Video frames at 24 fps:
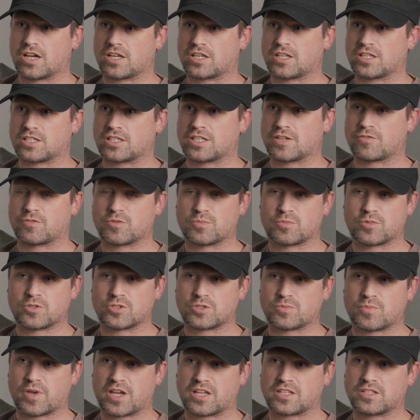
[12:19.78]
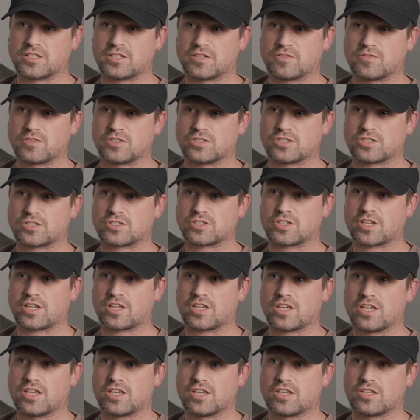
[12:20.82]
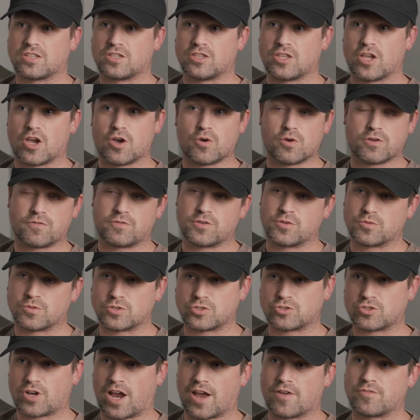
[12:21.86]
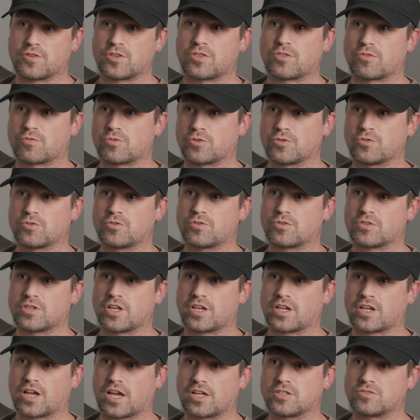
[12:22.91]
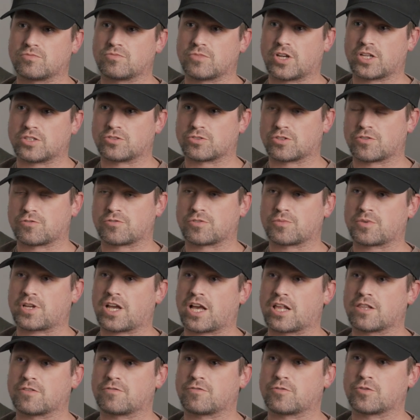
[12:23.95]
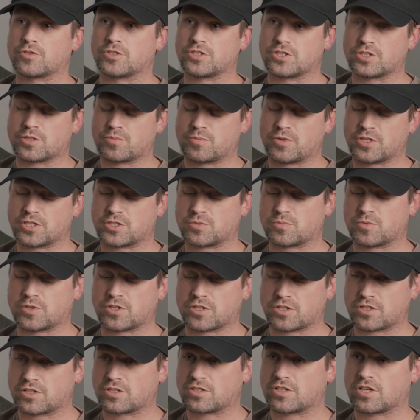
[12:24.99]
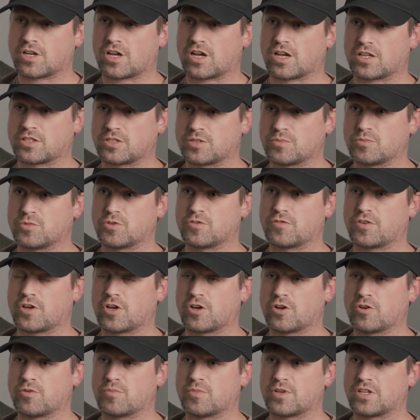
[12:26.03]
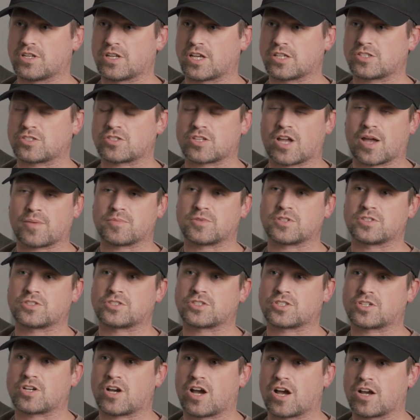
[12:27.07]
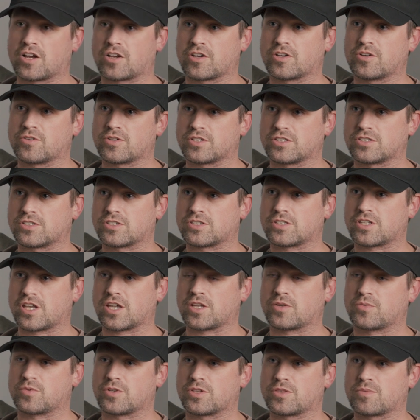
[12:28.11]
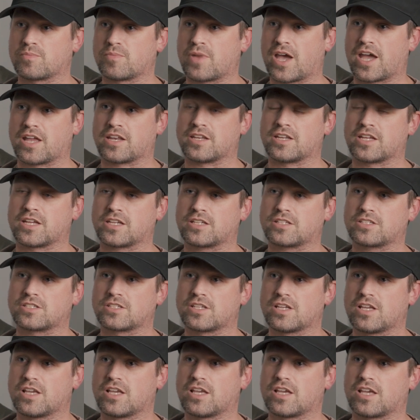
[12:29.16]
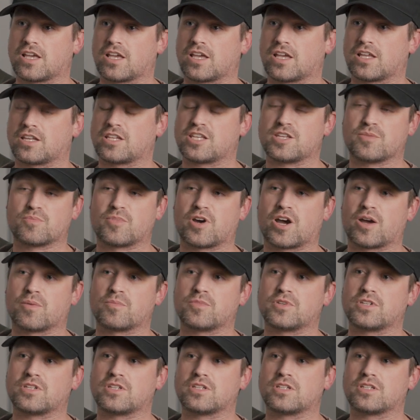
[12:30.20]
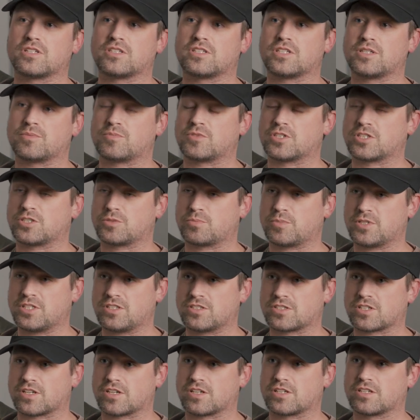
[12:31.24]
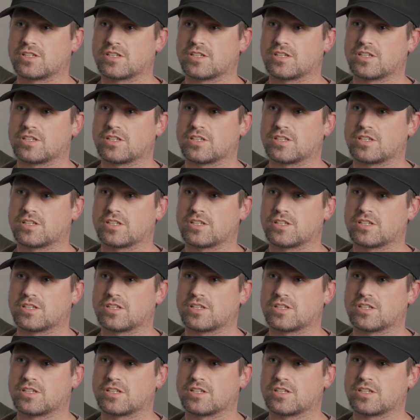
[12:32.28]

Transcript: get different perspective, and just know if you were driving through, I drove from California to Pittsburgh to move home, and I stopped in Chicago and stayed with Matt Nix, and he bought me deep dish pizza.